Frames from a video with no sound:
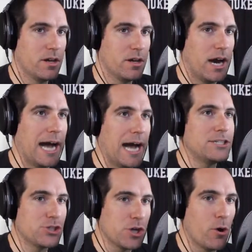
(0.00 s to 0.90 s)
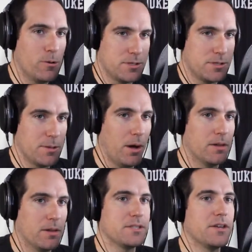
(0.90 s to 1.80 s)
I chose the
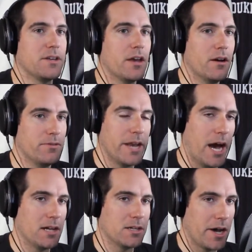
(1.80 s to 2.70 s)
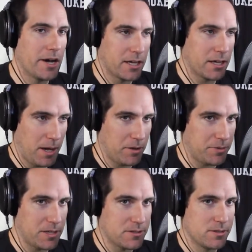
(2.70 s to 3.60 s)
policy of not talking about
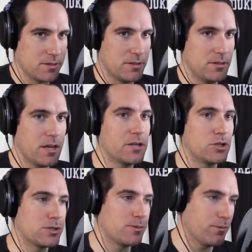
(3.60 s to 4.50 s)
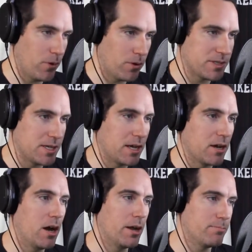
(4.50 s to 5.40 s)
this and just focusing
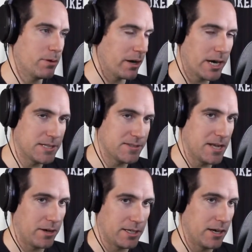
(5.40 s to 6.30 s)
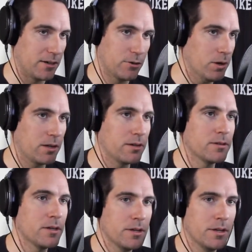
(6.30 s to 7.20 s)
on putting our heads down and getting to work.
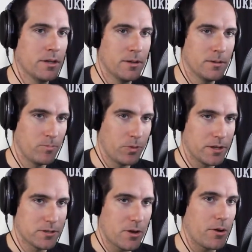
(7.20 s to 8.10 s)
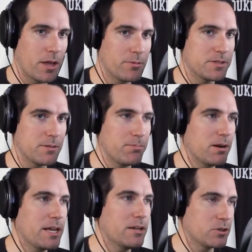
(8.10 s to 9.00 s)
So it was a
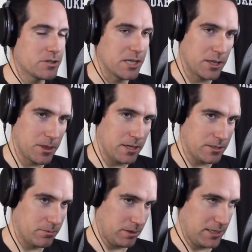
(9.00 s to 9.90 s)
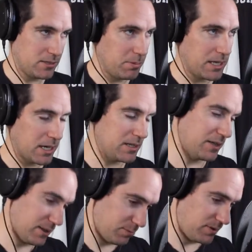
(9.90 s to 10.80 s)
pretty interesting thing to release because,
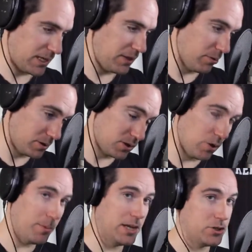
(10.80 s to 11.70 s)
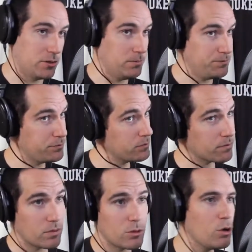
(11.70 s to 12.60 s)
as we said, there was so much
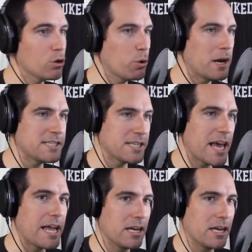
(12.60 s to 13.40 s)
crazy hate